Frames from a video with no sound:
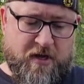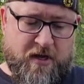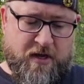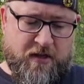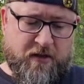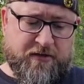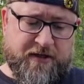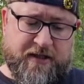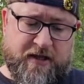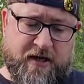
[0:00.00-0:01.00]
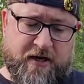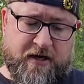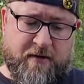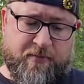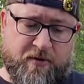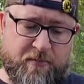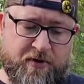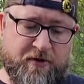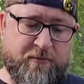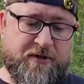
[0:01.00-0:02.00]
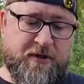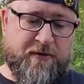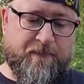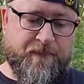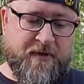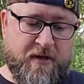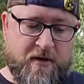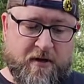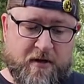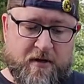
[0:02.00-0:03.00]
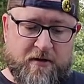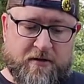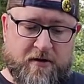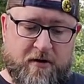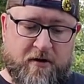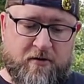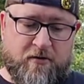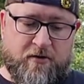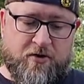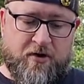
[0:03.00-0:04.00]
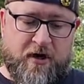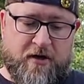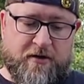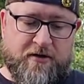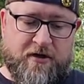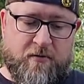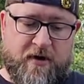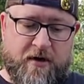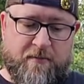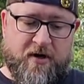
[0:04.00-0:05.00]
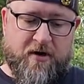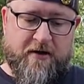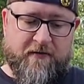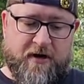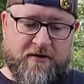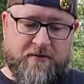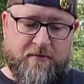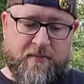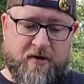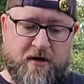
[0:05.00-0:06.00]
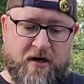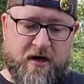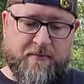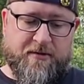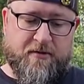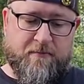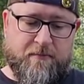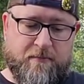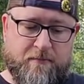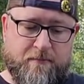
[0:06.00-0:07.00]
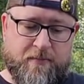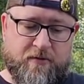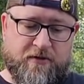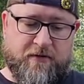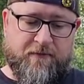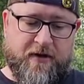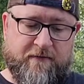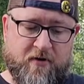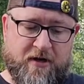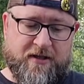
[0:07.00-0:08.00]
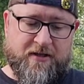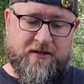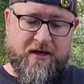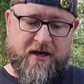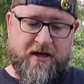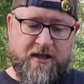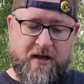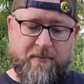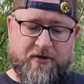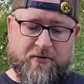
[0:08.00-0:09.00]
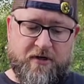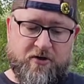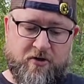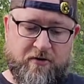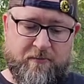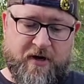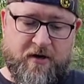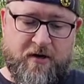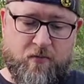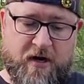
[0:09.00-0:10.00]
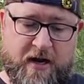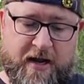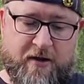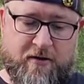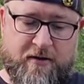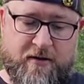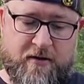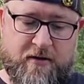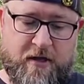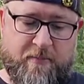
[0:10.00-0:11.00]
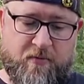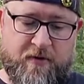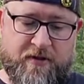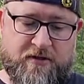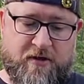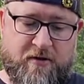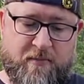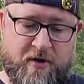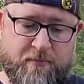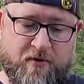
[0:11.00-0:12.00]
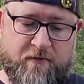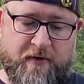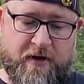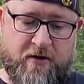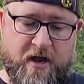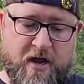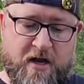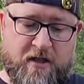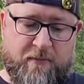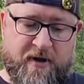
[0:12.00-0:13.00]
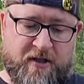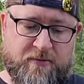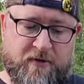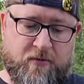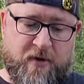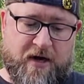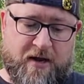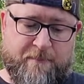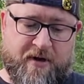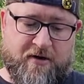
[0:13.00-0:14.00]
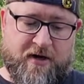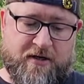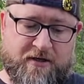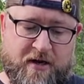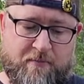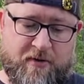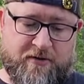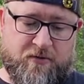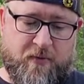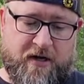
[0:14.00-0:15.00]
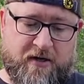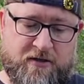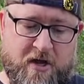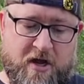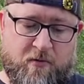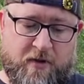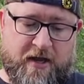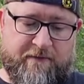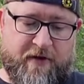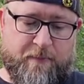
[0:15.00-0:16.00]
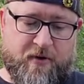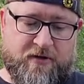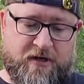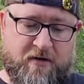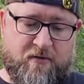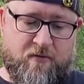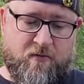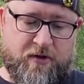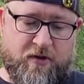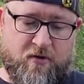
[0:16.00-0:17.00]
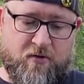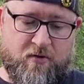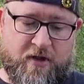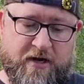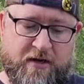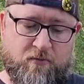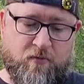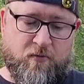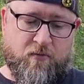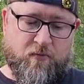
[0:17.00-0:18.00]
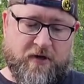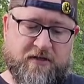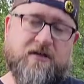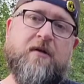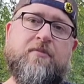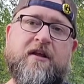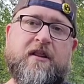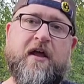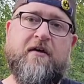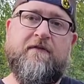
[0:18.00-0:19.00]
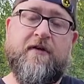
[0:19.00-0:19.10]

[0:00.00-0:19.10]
and it looks like they got a couple of blurbs. Start your journey on the stairway to beer heaven as American hops boost the flavor in this anything but traditional American red ale. Coupled with a solid malt profile, the balance between hop bitterness and malt sweetness will have you bursting with a whole lot of red and love.